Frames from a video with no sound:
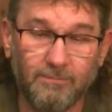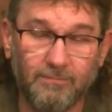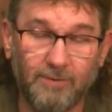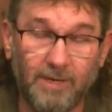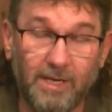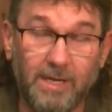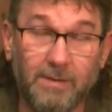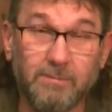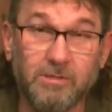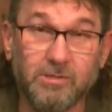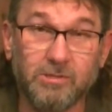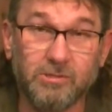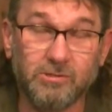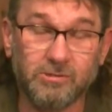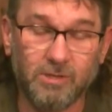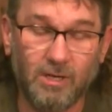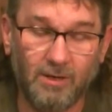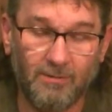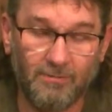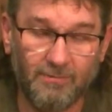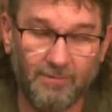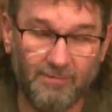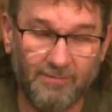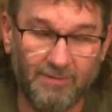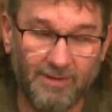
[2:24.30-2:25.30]
images
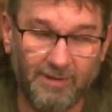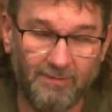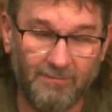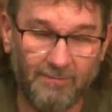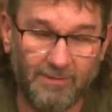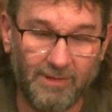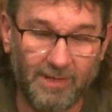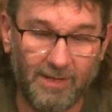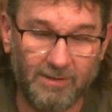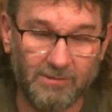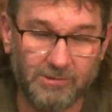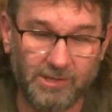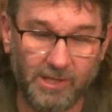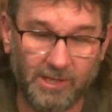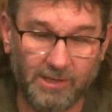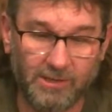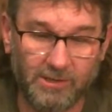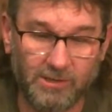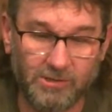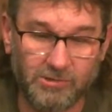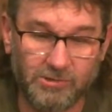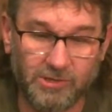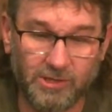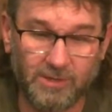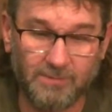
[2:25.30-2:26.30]
off of it without checking
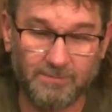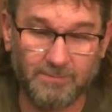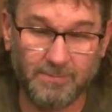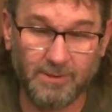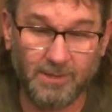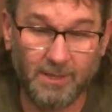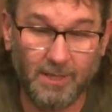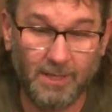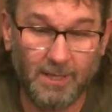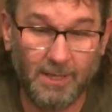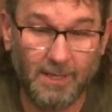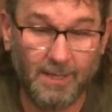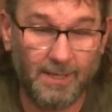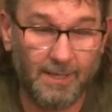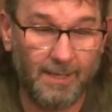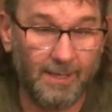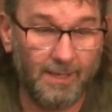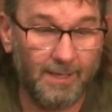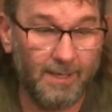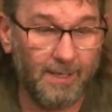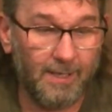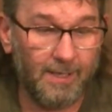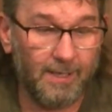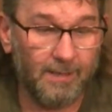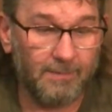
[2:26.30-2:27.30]
the chip.
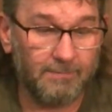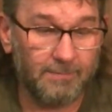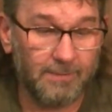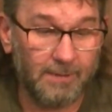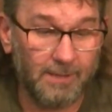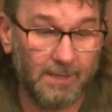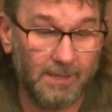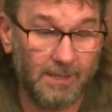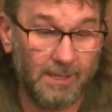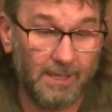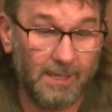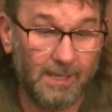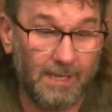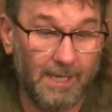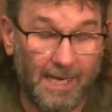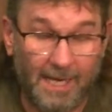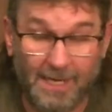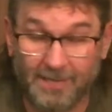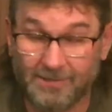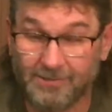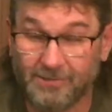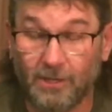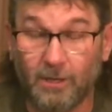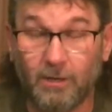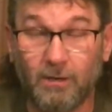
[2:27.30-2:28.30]

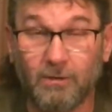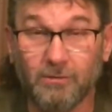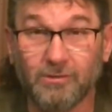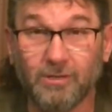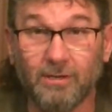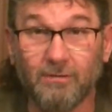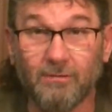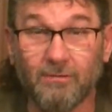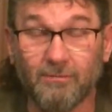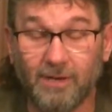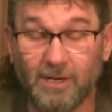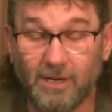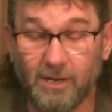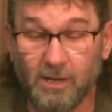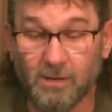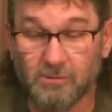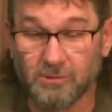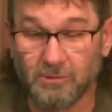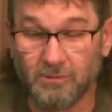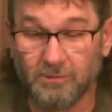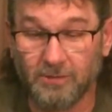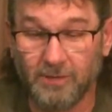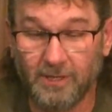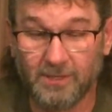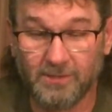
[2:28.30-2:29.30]
I saw several
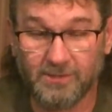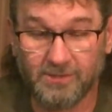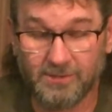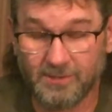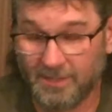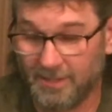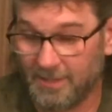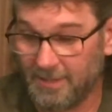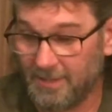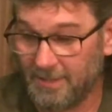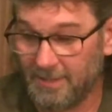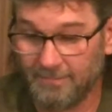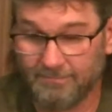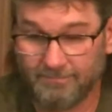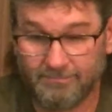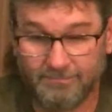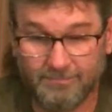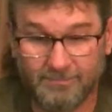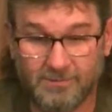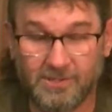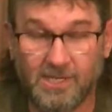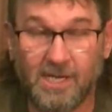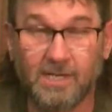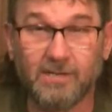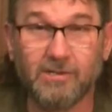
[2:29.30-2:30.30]
videos on this,
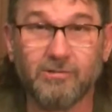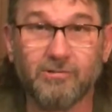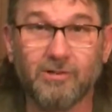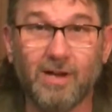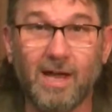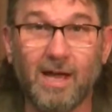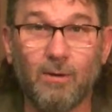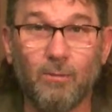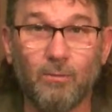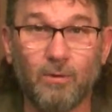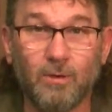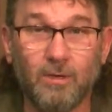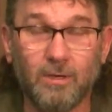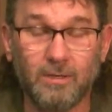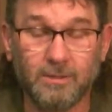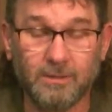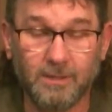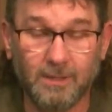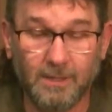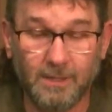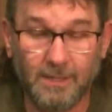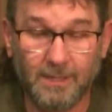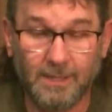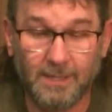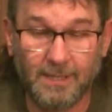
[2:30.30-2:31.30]
decided to try one,
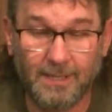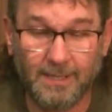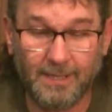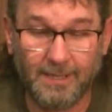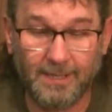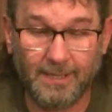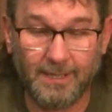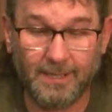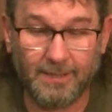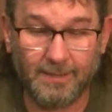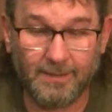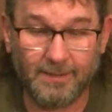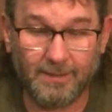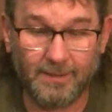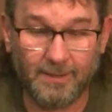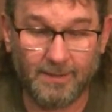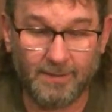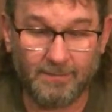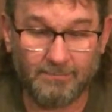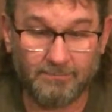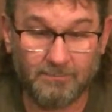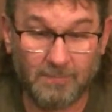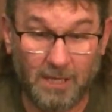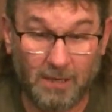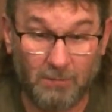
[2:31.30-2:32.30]
and
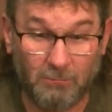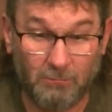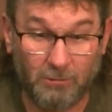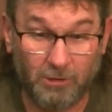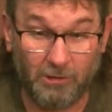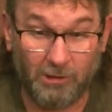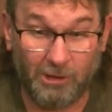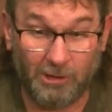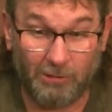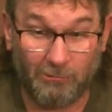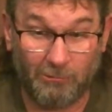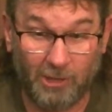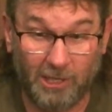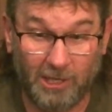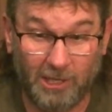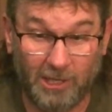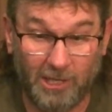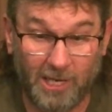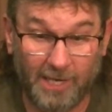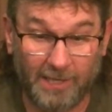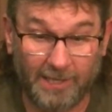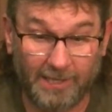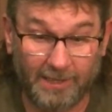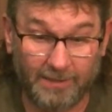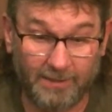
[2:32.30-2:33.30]
I really, really
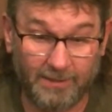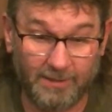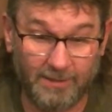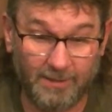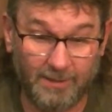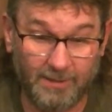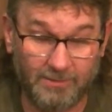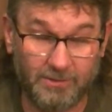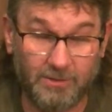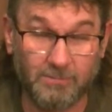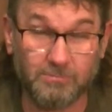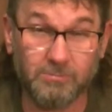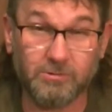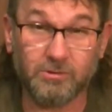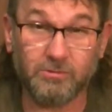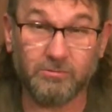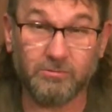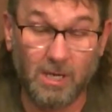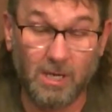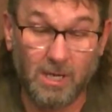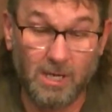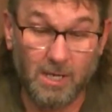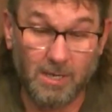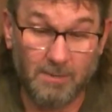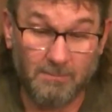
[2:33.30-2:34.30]
like it. And just
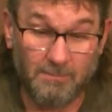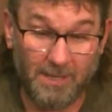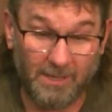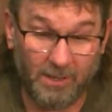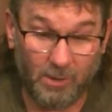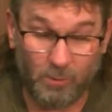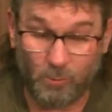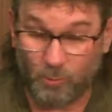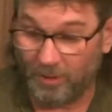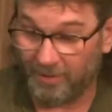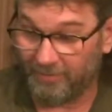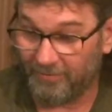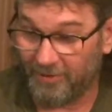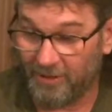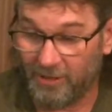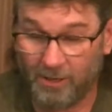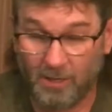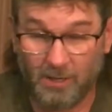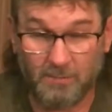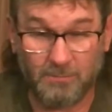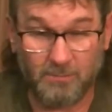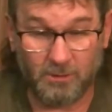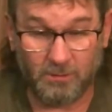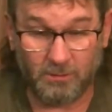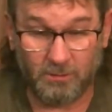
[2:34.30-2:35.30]
make a quick
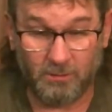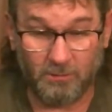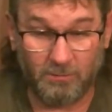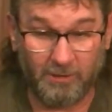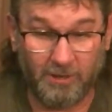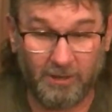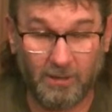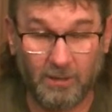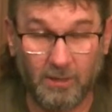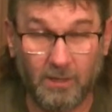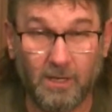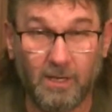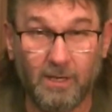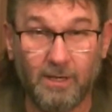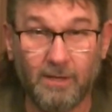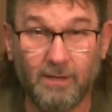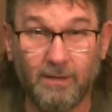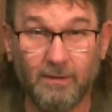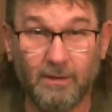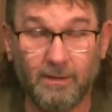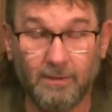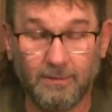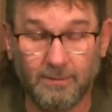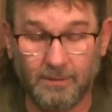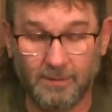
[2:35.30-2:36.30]
video. I'm not going to get a lot of
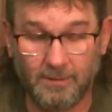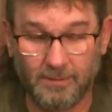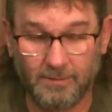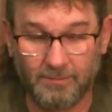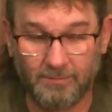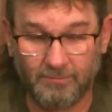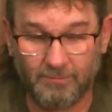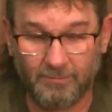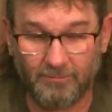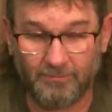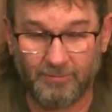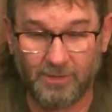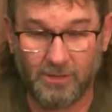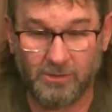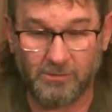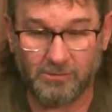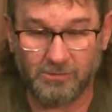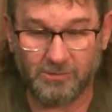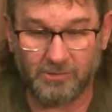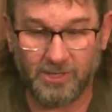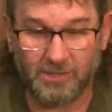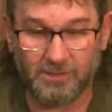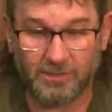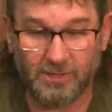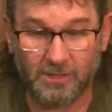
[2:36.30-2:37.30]
the reviews
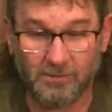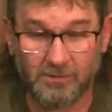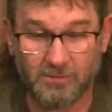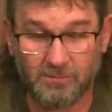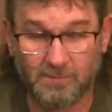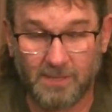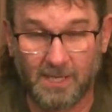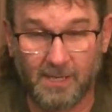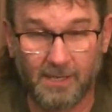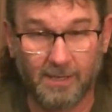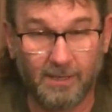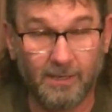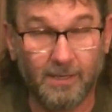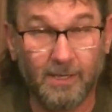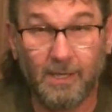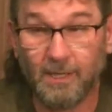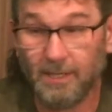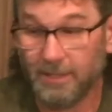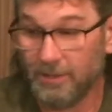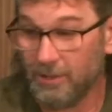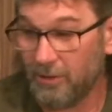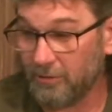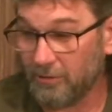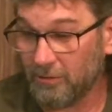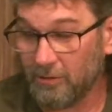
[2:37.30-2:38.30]
and details about it.
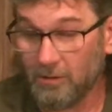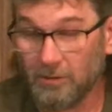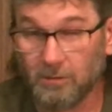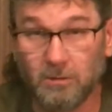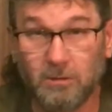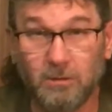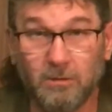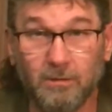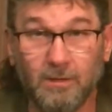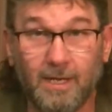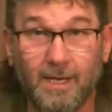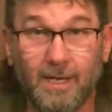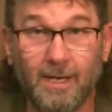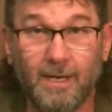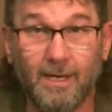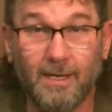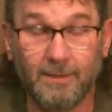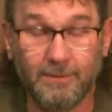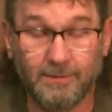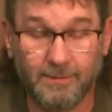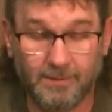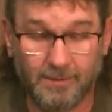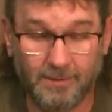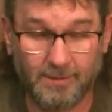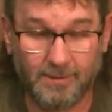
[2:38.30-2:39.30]
You can look
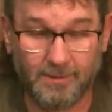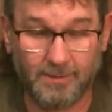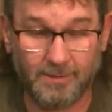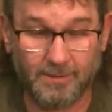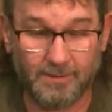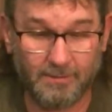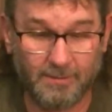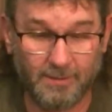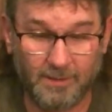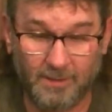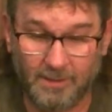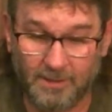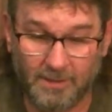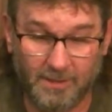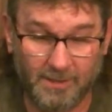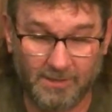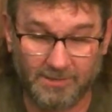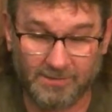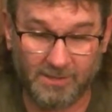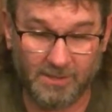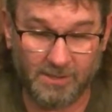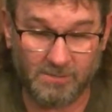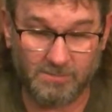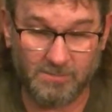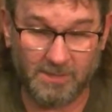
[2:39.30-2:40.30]
online. A lot of, like I
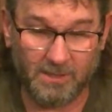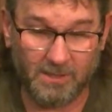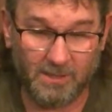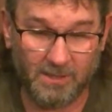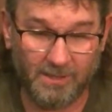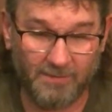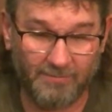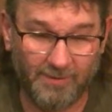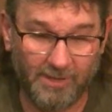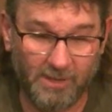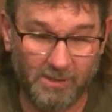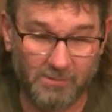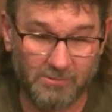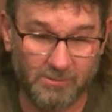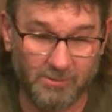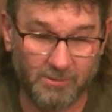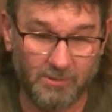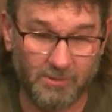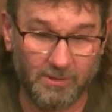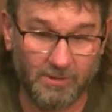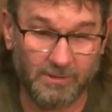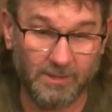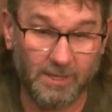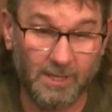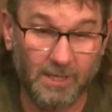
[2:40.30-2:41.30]
said, there's been a lot of videos on
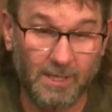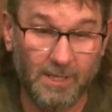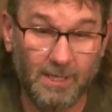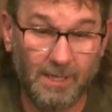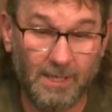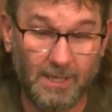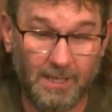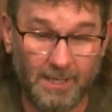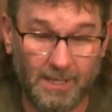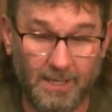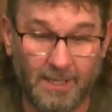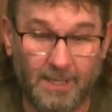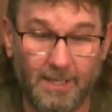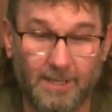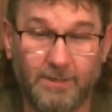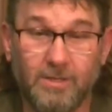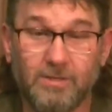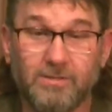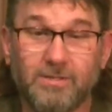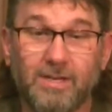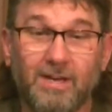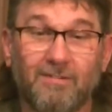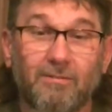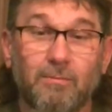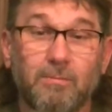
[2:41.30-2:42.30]
it. It
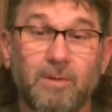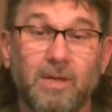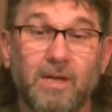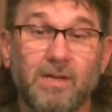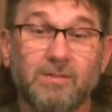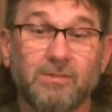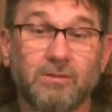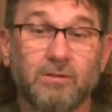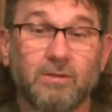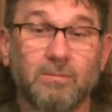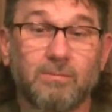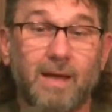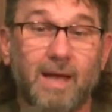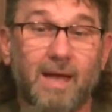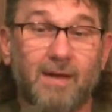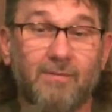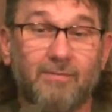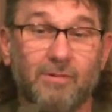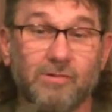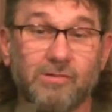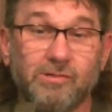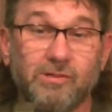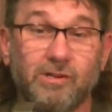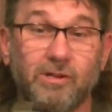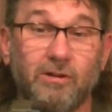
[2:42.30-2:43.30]
does have a place on the back
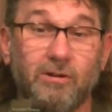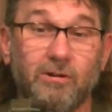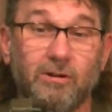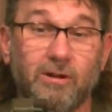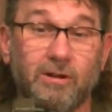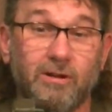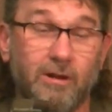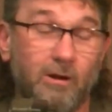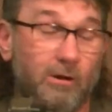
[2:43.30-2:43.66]
for security